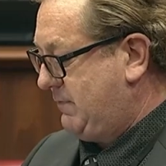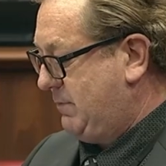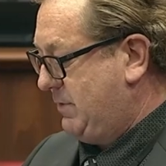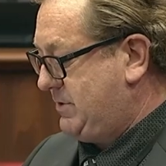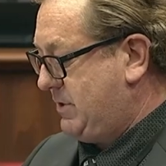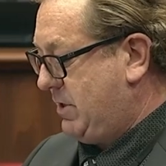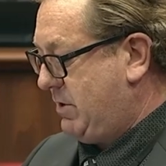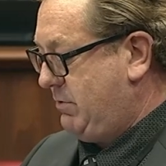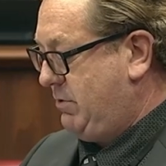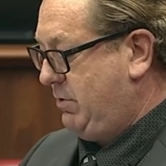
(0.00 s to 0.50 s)
from a
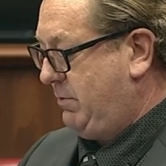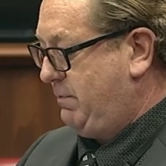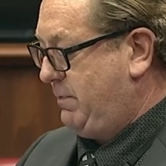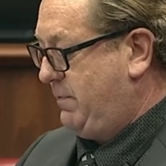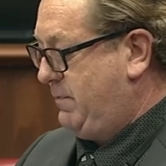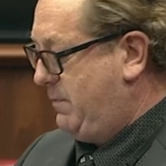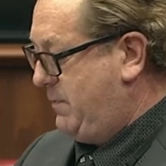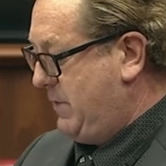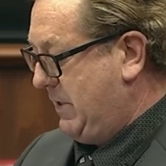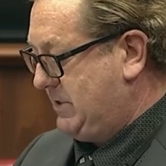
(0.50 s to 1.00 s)
childhood
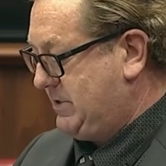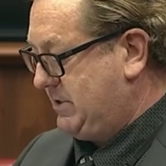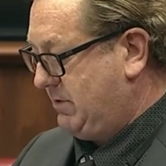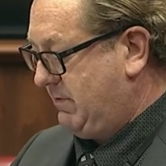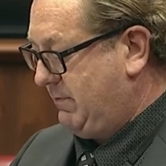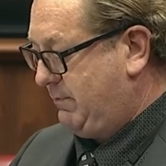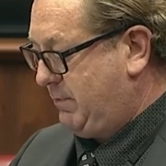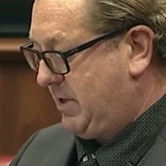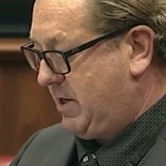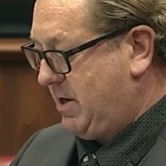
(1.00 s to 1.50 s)

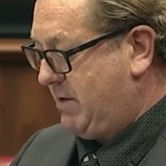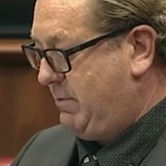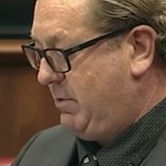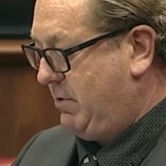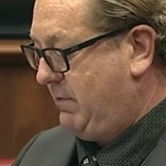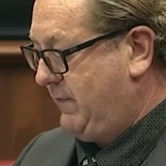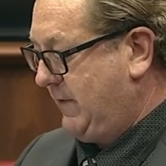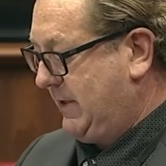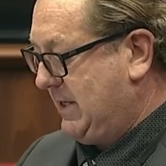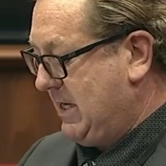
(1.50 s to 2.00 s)
picture of
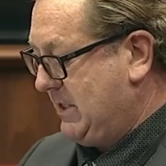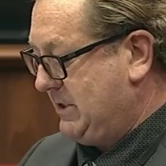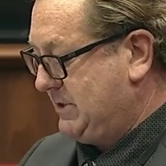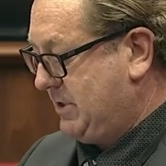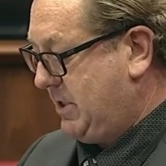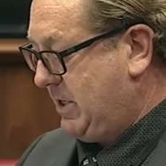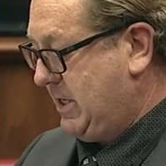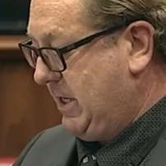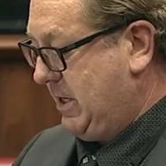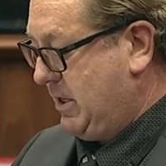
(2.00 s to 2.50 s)
pleomorphic
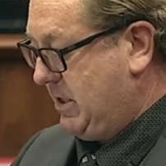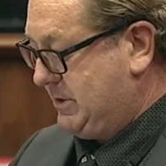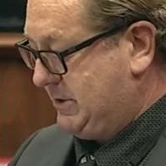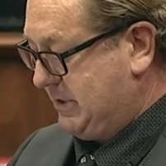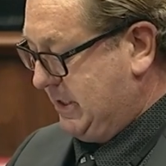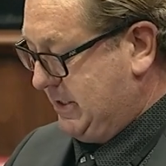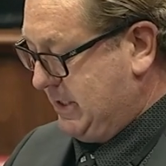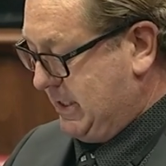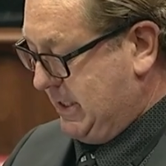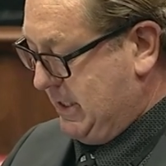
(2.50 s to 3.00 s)
anxiety,
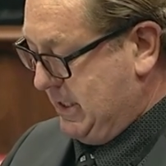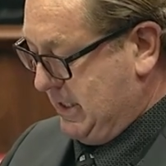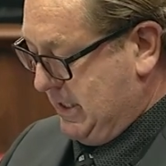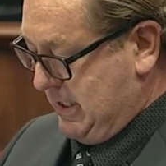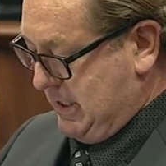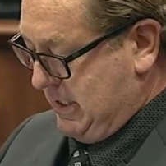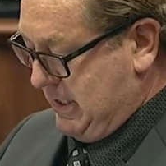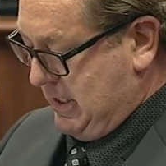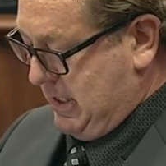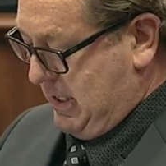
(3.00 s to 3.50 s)
OCD,
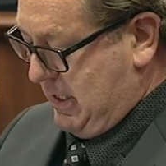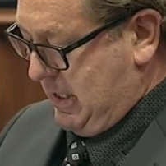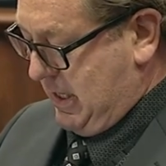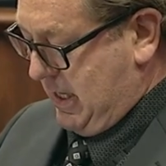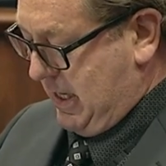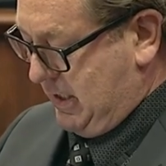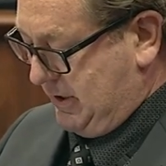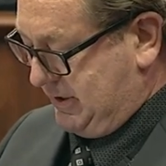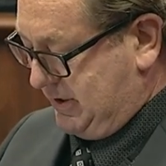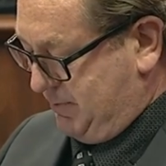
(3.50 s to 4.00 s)

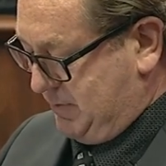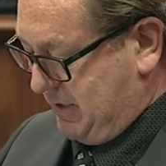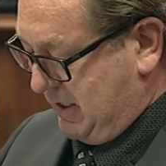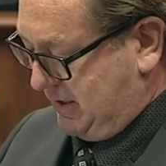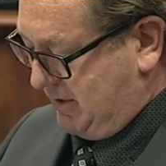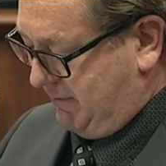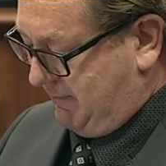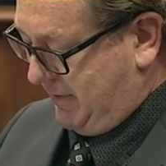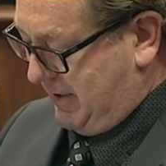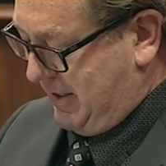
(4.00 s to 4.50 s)
and a
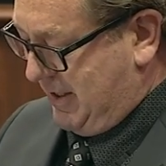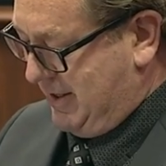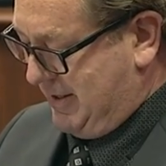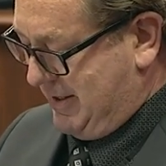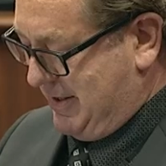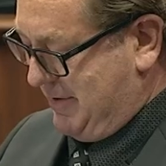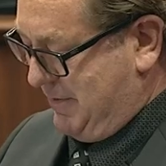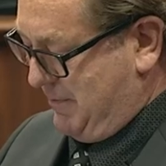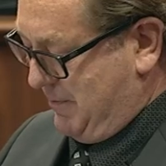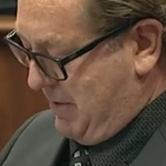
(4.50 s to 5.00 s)
subjectively
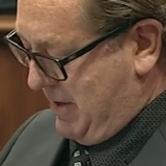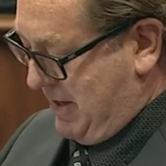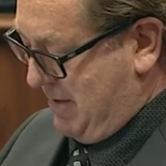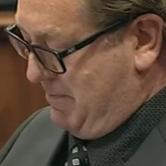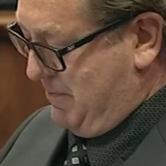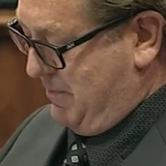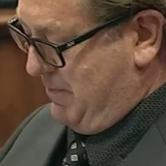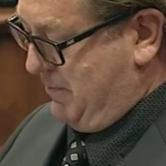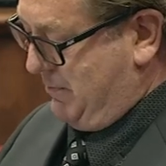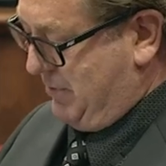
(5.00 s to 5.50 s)

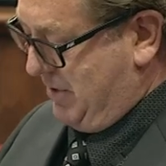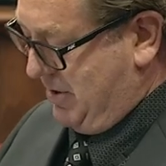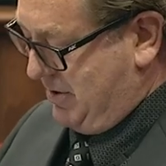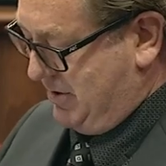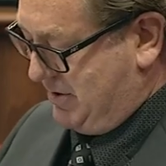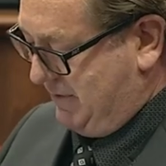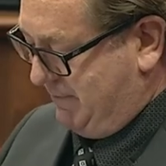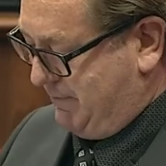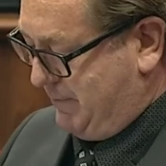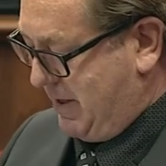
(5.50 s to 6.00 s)

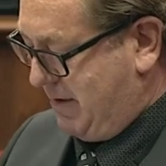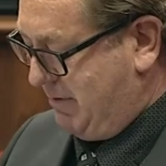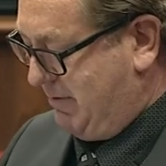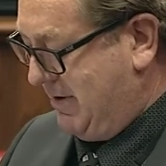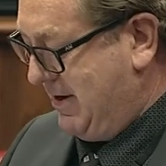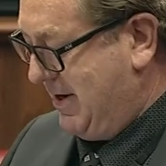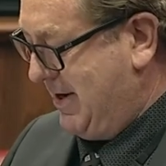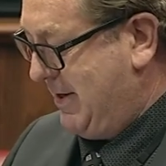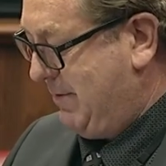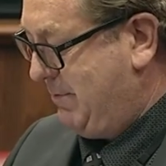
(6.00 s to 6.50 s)
punitive
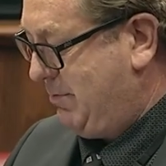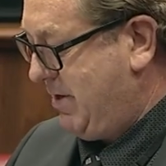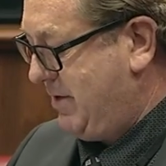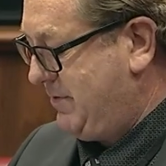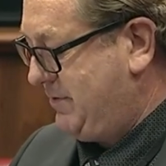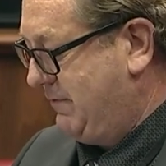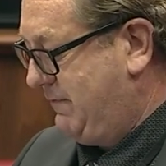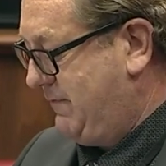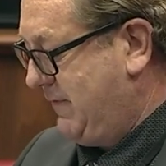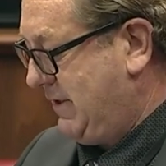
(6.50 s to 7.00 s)

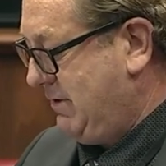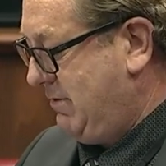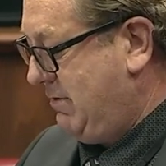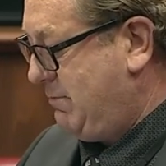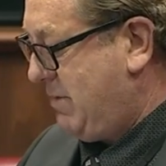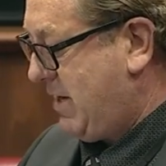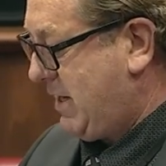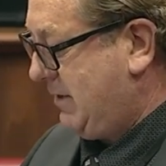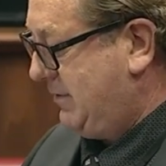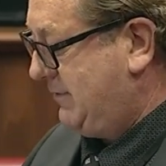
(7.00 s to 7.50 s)
parental figure," in
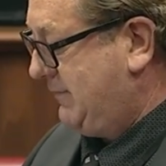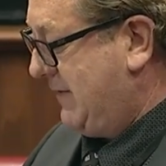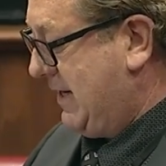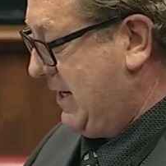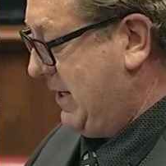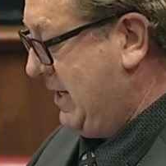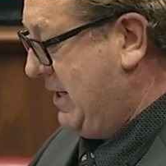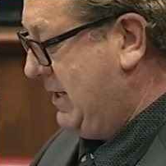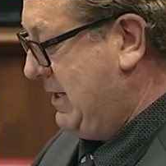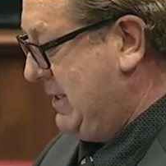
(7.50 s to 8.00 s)
brackets,
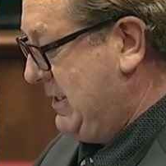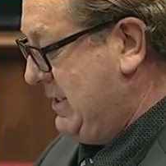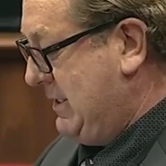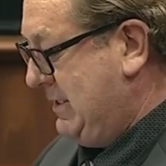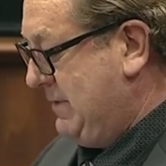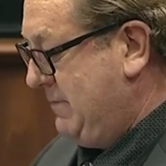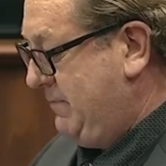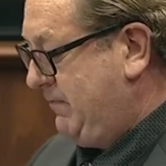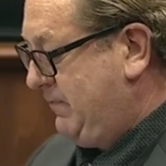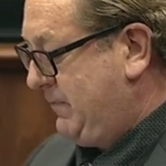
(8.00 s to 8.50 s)
father,
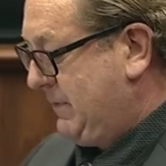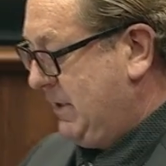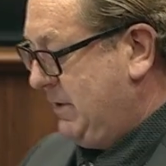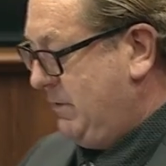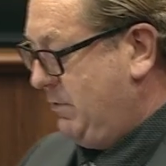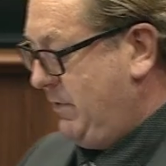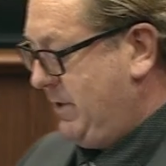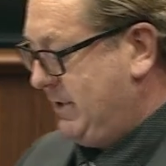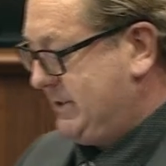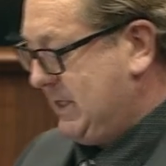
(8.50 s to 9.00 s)

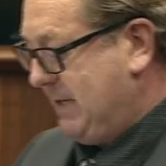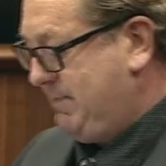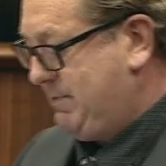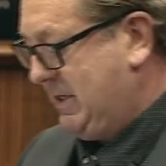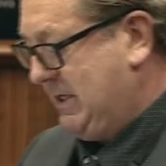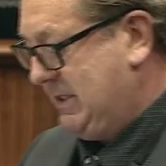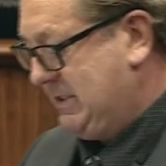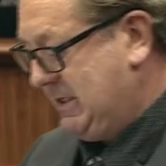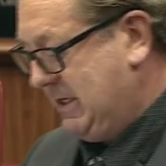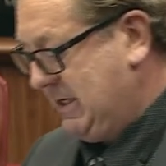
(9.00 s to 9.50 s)
"with a
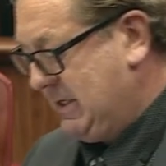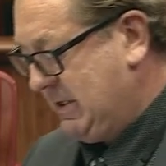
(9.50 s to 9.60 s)
deeply